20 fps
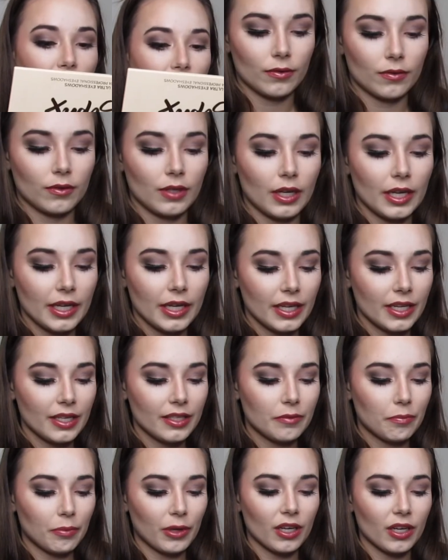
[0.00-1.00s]
Right,
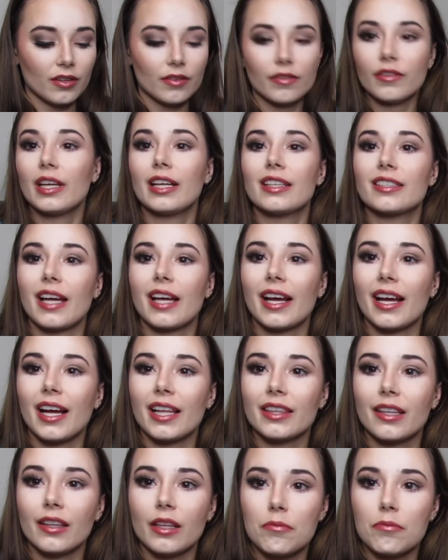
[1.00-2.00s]
perfect. I
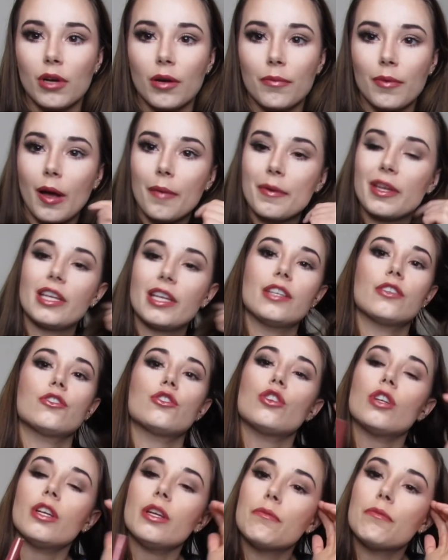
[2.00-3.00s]
got the lip balm on. It
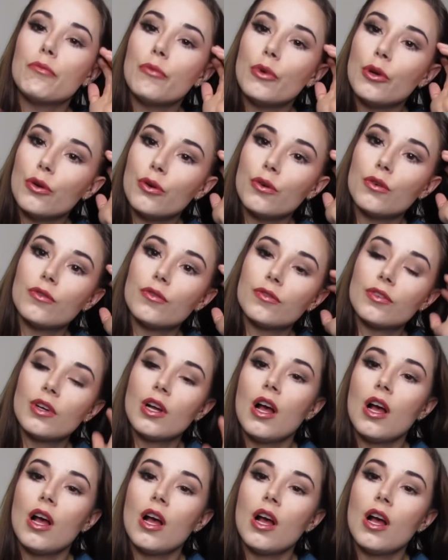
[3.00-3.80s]
shouldn't move.